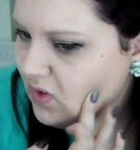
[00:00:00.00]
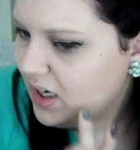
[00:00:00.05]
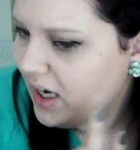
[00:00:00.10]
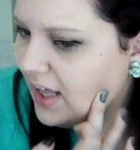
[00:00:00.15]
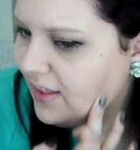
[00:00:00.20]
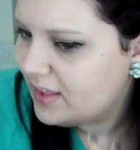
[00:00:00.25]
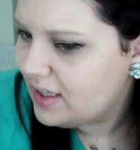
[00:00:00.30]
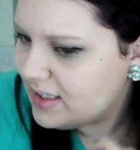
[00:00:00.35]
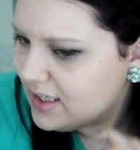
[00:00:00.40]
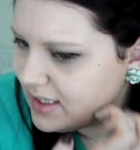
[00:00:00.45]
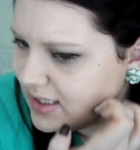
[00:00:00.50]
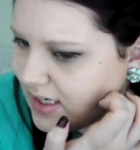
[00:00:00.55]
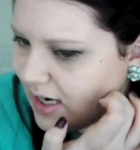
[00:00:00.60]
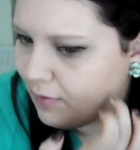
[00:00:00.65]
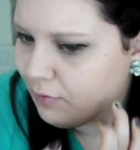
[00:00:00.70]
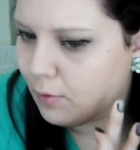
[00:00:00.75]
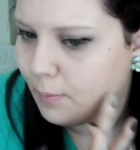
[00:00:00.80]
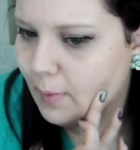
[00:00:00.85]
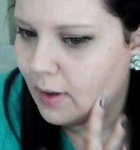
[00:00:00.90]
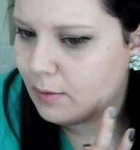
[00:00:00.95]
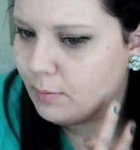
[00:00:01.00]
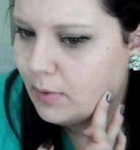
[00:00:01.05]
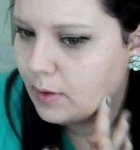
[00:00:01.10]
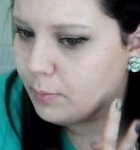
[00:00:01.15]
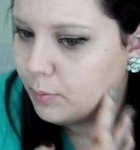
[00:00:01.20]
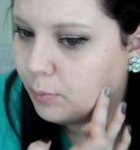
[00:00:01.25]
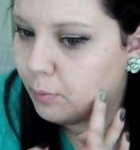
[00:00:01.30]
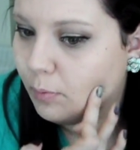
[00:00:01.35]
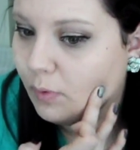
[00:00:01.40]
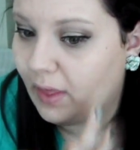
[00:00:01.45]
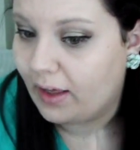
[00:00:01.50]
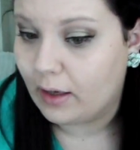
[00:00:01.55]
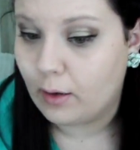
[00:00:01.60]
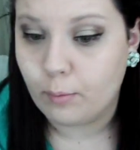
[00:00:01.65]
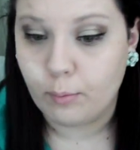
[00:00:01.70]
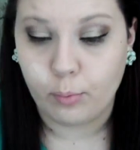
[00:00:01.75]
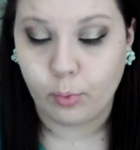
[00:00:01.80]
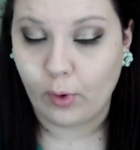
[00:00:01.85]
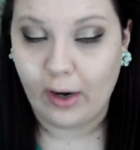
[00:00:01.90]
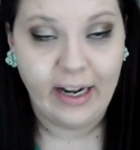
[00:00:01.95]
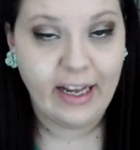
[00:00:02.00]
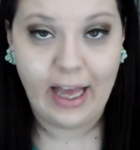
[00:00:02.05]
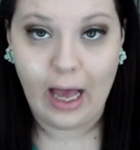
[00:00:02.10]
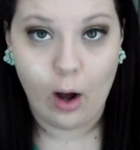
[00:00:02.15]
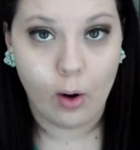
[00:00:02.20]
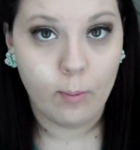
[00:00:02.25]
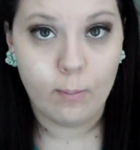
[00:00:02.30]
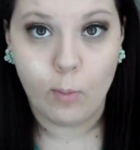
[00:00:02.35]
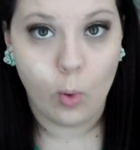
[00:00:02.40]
And this has never made me like break out